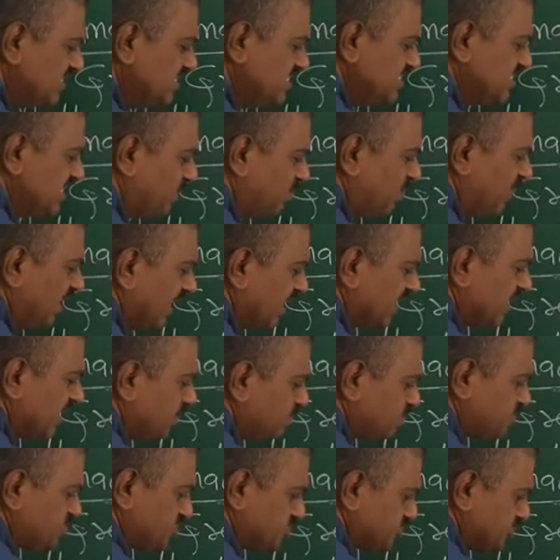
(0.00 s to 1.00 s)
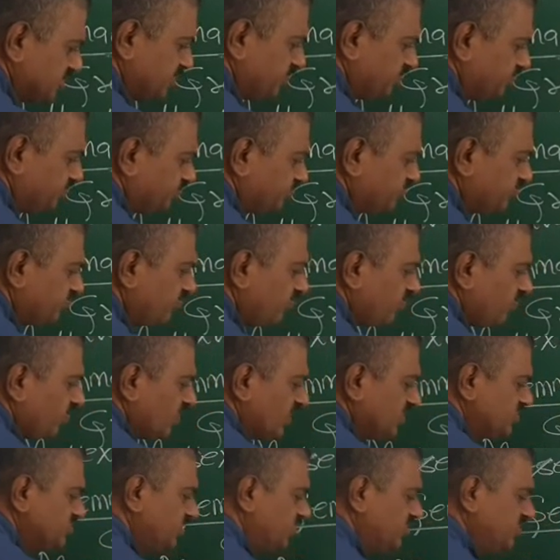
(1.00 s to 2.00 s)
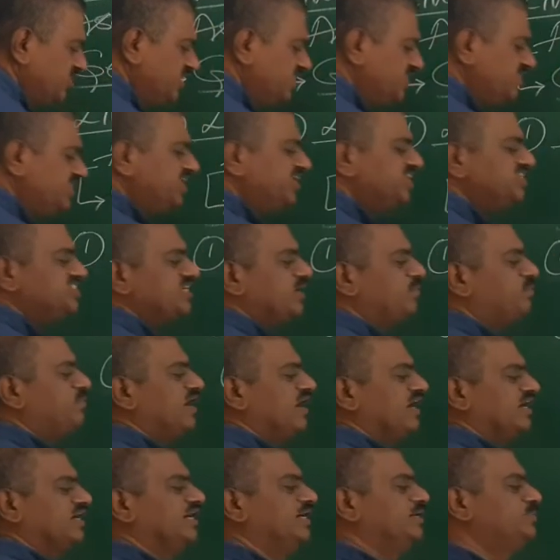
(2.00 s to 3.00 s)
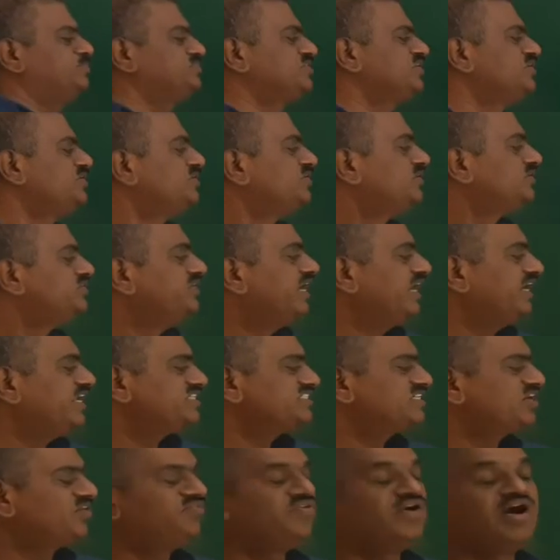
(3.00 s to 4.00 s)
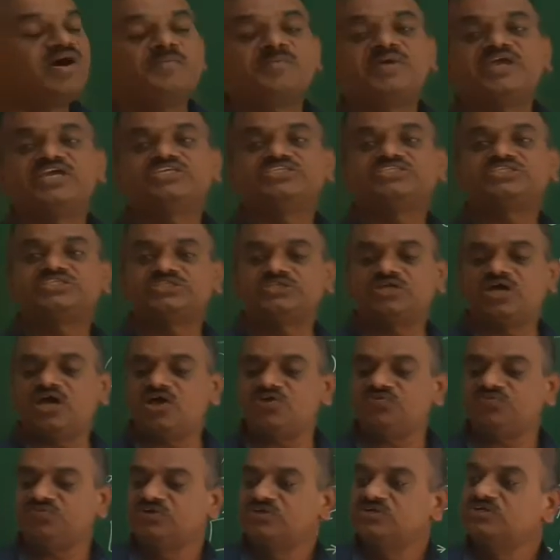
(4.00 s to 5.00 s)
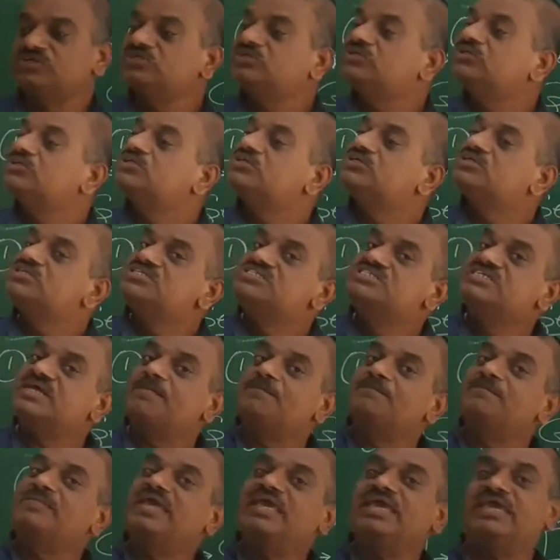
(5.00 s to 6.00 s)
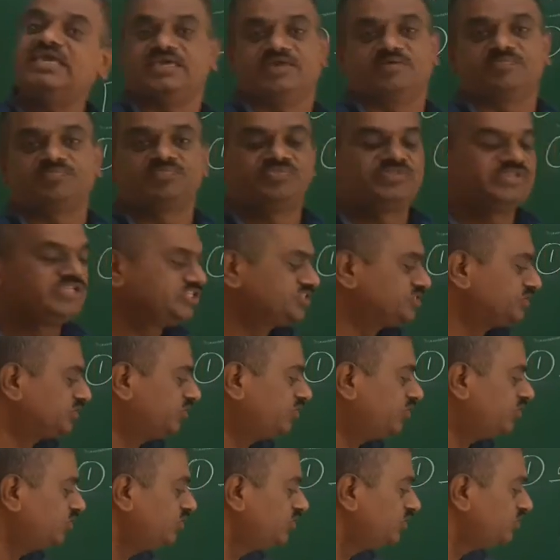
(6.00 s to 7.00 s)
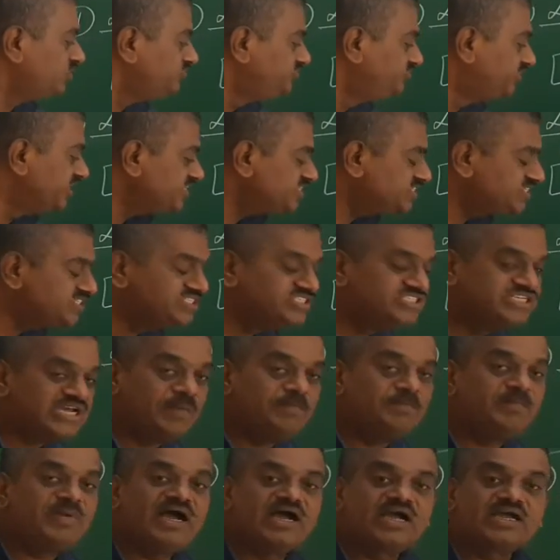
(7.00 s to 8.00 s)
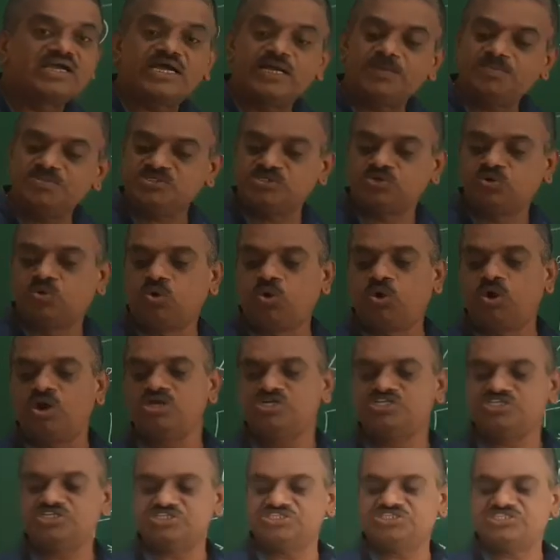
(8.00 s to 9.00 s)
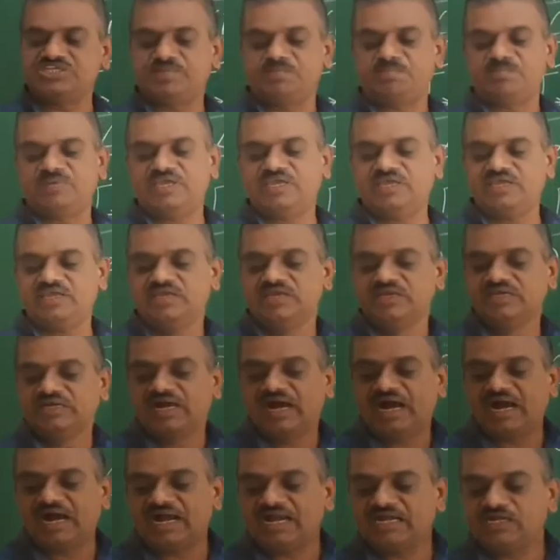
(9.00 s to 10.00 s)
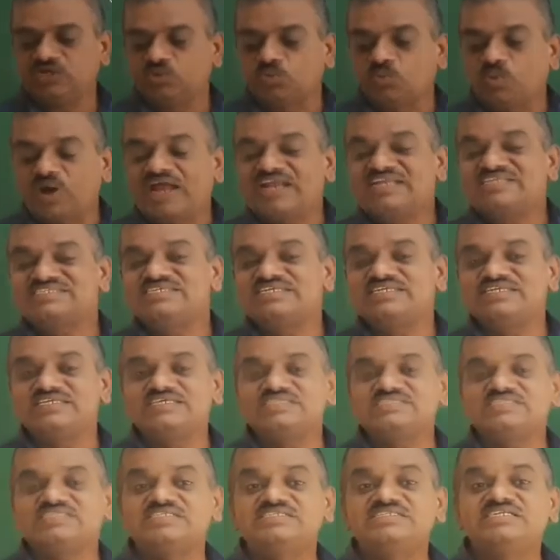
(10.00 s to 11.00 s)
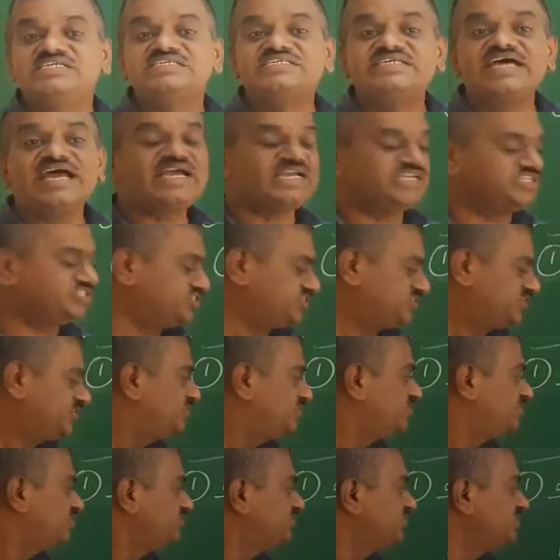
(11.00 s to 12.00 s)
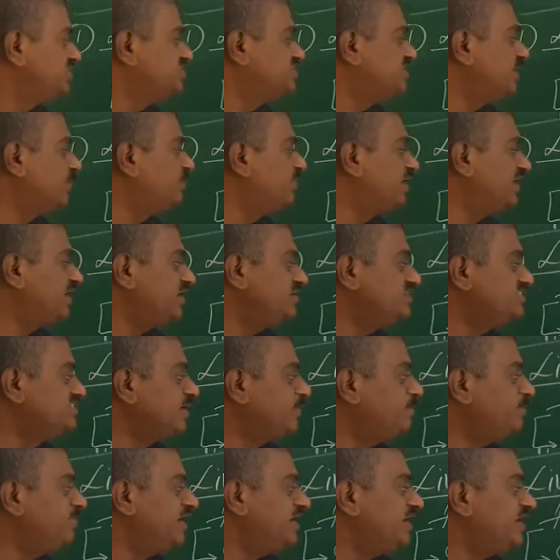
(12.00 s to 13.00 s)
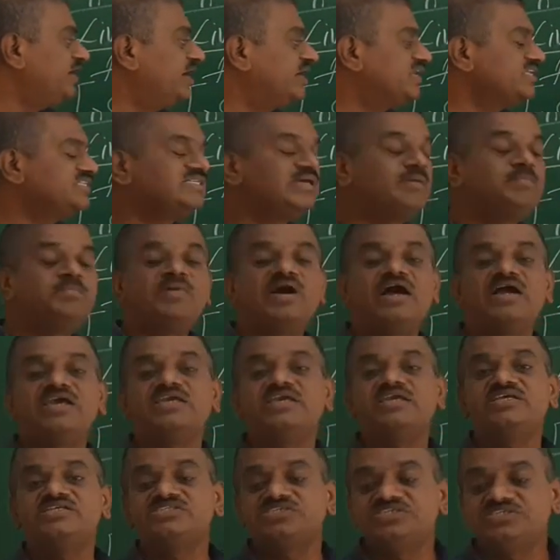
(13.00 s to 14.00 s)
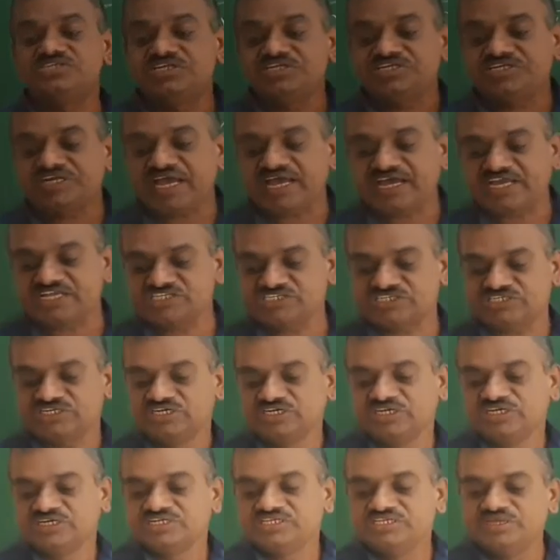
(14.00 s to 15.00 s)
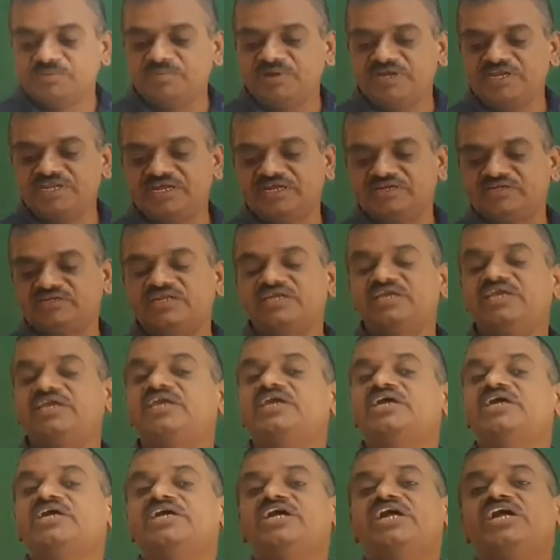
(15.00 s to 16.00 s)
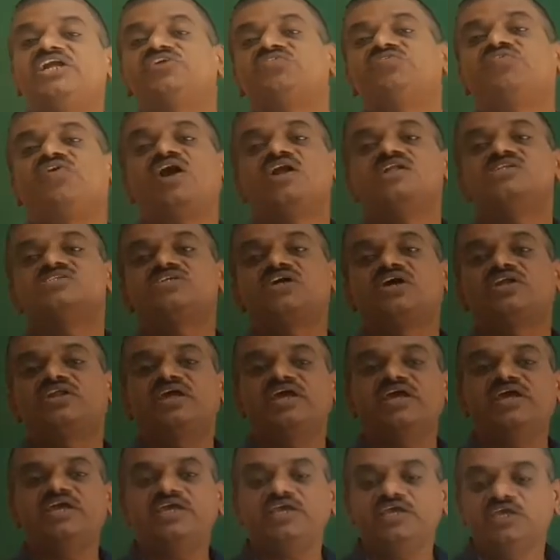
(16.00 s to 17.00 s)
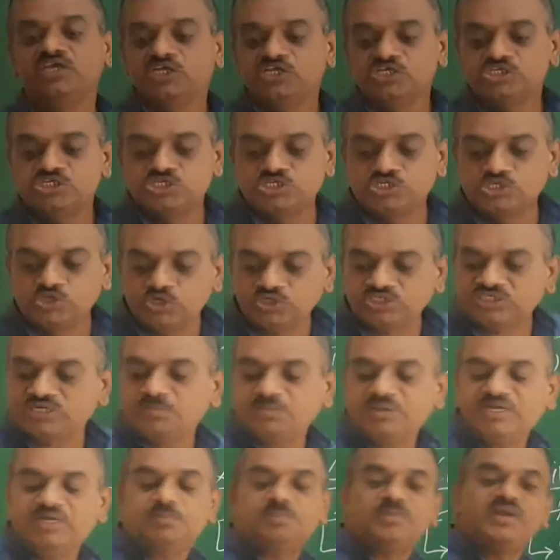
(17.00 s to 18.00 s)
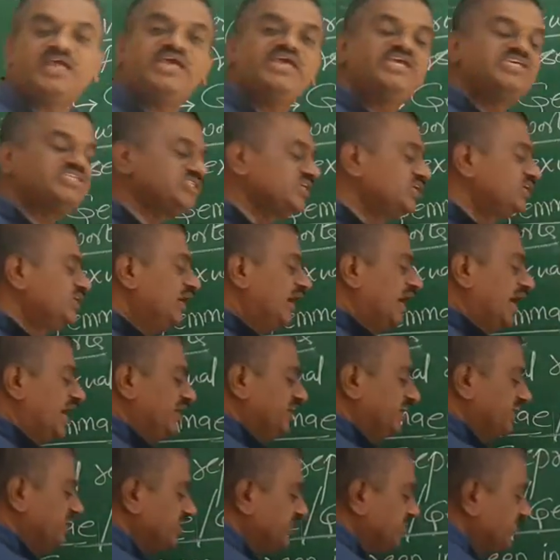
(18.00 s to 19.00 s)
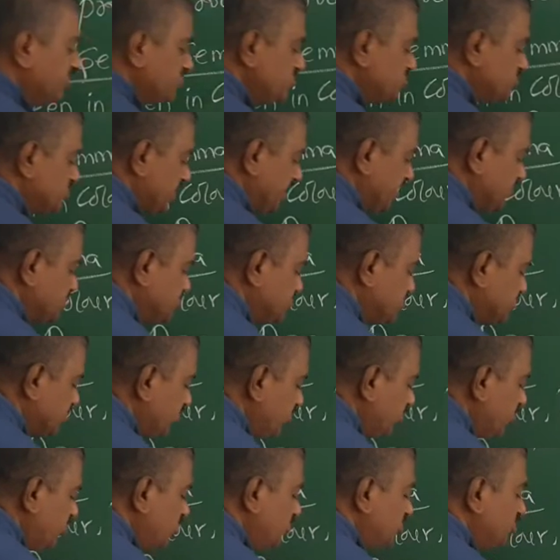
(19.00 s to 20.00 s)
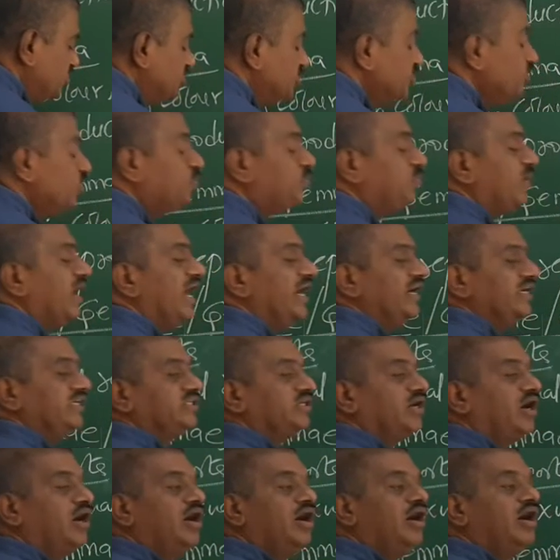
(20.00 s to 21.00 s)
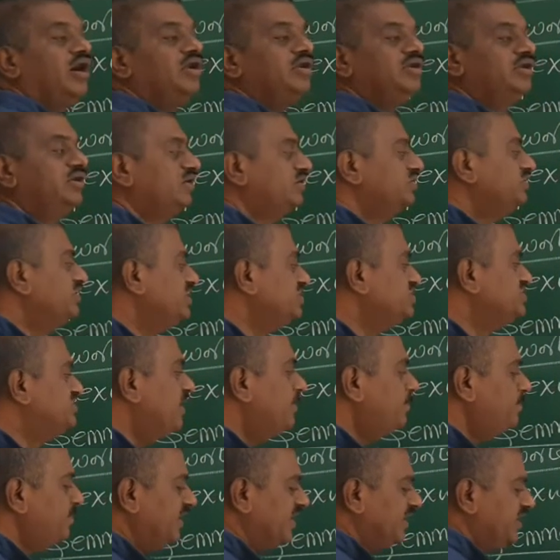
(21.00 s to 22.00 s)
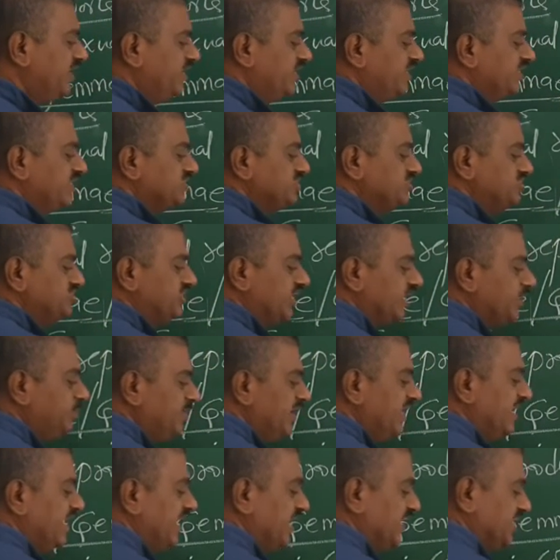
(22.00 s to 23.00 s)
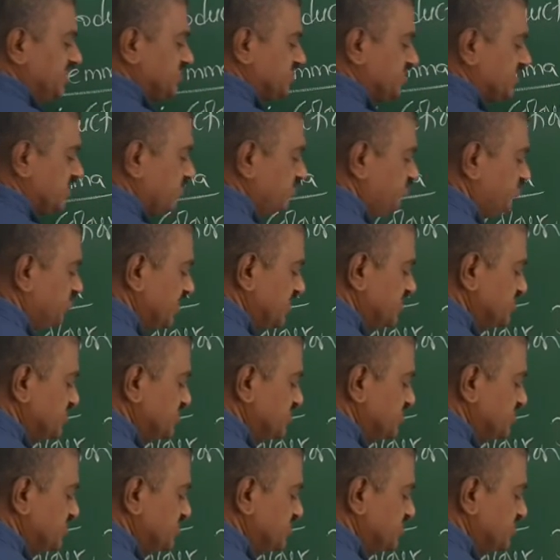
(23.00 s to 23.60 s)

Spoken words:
gemma cups. So in the gemma cups, there is a formation of gemmae. So this gemma cups holds gemmae, and once it is detached, the gemmae or gemma is detached, immediately it falls on a suitable place and it gives rise to new plant, or the gemmae germinates. The